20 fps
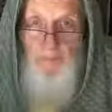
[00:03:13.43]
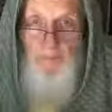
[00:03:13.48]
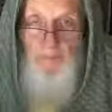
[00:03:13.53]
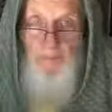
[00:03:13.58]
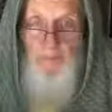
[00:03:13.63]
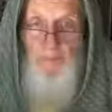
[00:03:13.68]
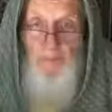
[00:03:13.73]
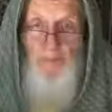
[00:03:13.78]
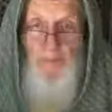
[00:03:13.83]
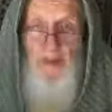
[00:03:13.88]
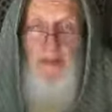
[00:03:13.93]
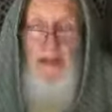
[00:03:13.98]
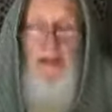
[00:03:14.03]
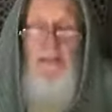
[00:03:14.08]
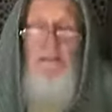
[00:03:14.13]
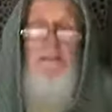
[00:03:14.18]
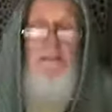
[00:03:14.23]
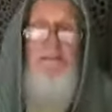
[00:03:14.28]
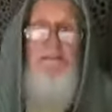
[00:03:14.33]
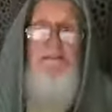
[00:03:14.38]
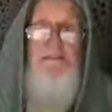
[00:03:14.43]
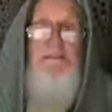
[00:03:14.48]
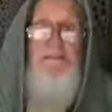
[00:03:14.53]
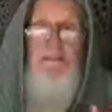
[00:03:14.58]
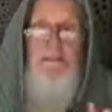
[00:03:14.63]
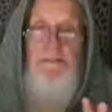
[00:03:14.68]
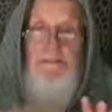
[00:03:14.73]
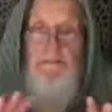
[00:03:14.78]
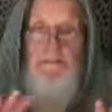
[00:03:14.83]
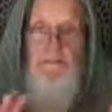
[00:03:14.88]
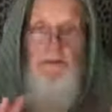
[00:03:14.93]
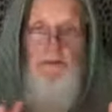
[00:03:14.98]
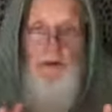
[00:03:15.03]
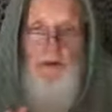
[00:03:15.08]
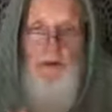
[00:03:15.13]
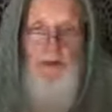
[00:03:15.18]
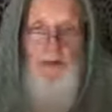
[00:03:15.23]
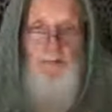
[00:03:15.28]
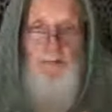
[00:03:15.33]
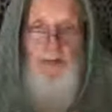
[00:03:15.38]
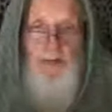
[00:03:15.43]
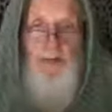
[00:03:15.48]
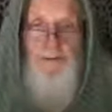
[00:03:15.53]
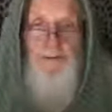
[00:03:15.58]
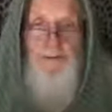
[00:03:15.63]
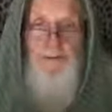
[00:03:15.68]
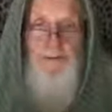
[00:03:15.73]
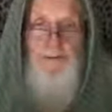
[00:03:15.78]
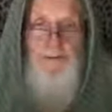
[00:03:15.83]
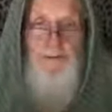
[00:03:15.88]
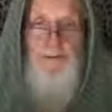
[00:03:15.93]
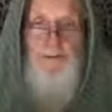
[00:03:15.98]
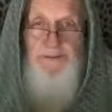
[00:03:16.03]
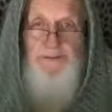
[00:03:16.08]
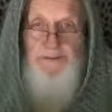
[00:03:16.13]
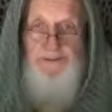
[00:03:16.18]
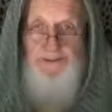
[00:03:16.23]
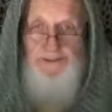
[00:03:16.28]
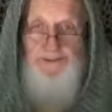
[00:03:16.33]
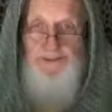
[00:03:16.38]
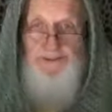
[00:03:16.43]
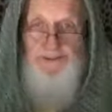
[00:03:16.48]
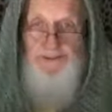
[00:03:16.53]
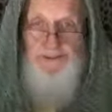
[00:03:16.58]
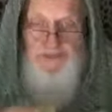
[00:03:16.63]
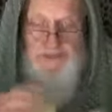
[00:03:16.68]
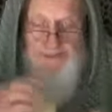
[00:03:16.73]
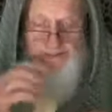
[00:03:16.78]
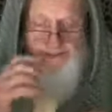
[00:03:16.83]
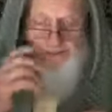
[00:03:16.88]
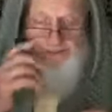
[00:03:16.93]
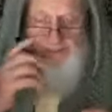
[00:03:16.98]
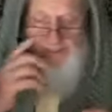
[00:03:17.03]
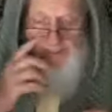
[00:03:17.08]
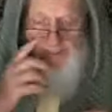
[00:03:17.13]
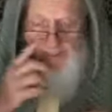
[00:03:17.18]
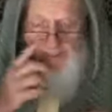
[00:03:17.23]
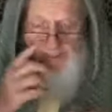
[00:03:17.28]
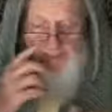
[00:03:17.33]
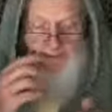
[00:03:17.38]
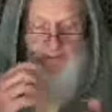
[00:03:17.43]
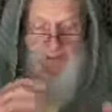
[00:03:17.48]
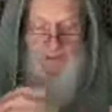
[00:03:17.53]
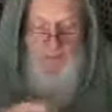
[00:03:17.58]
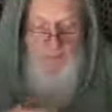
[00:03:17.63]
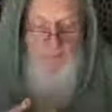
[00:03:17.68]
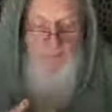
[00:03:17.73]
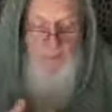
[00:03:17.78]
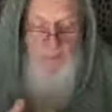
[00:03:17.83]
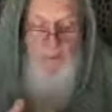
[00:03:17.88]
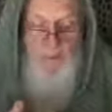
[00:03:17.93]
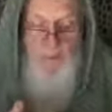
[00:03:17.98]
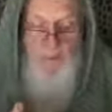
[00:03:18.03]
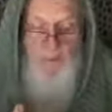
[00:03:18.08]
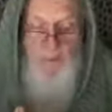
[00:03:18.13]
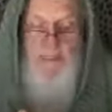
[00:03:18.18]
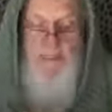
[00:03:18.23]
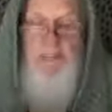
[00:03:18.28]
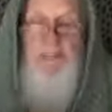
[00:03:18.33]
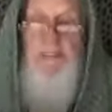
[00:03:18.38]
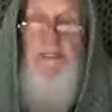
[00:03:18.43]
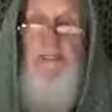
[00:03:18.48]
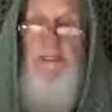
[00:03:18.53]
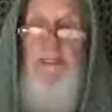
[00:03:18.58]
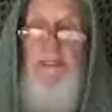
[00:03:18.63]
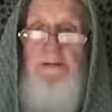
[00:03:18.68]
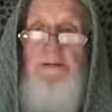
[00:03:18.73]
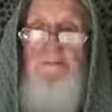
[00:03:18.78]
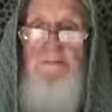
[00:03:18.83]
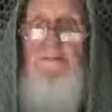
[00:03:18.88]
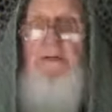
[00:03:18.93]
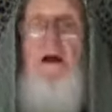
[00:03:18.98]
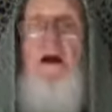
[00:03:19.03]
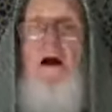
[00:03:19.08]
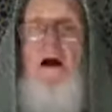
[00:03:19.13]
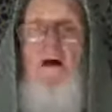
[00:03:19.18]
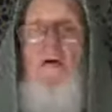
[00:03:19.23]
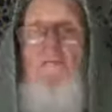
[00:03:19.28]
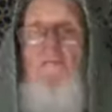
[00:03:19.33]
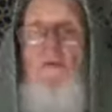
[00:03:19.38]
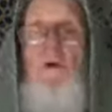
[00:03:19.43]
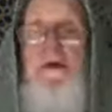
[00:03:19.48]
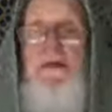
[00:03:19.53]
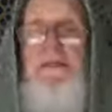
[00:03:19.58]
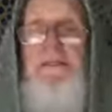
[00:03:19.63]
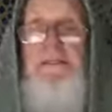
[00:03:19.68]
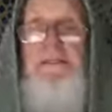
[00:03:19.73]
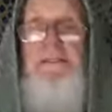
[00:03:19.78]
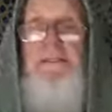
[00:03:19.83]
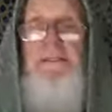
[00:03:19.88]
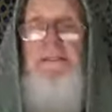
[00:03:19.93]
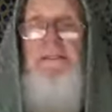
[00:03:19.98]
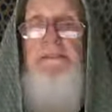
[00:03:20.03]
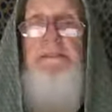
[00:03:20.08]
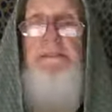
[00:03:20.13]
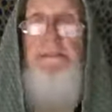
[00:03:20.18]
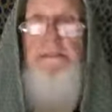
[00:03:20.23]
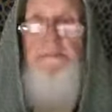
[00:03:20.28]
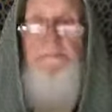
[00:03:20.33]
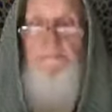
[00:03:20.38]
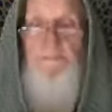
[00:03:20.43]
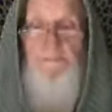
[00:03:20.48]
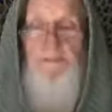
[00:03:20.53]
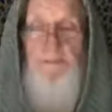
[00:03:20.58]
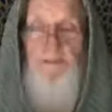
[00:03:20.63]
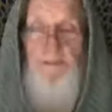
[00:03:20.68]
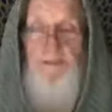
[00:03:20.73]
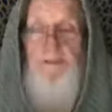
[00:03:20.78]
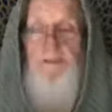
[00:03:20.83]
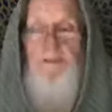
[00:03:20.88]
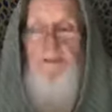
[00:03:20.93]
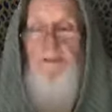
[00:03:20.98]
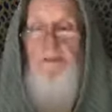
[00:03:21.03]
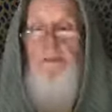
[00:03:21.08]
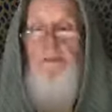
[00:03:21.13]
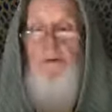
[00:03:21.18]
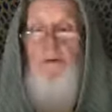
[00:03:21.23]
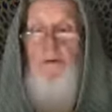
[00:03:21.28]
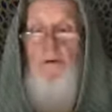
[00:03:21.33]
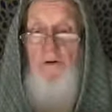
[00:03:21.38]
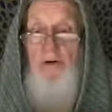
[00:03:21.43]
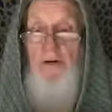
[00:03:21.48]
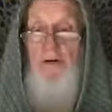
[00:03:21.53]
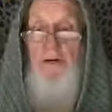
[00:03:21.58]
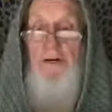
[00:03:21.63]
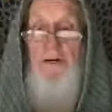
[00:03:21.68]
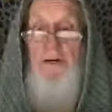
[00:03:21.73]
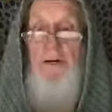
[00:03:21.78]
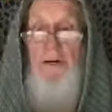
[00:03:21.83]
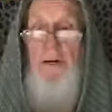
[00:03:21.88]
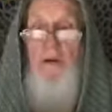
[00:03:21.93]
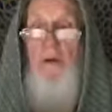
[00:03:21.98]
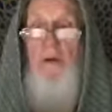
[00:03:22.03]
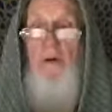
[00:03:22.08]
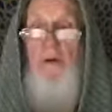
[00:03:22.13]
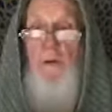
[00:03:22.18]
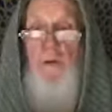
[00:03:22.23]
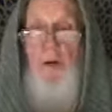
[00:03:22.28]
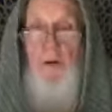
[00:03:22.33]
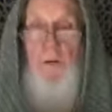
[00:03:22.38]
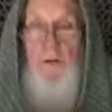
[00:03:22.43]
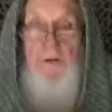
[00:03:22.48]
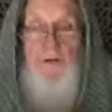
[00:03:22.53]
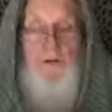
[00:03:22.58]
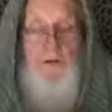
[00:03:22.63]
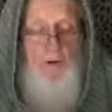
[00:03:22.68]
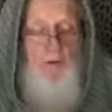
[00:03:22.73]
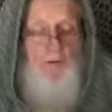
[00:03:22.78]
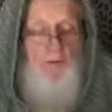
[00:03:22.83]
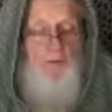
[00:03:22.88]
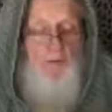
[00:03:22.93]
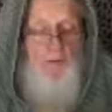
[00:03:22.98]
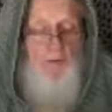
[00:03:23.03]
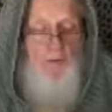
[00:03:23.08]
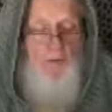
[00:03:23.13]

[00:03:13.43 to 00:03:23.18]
They ask us to talk about the jinn tonight from the perspective of what it says to us in the Quran. Well, we know,